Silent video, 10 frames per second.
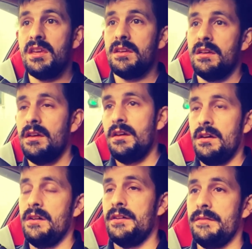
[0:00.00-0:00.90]

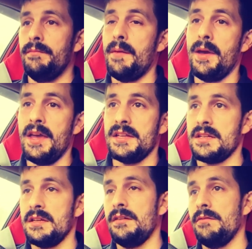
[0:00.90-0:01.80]
My
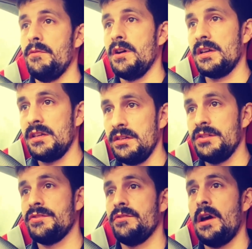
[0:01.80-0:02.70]
mate at work
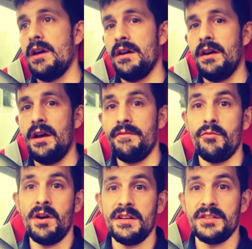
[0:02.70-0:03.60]
used to have
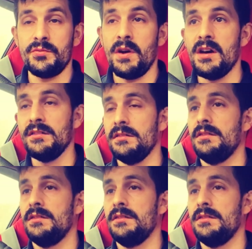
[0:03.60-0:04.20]
one as well,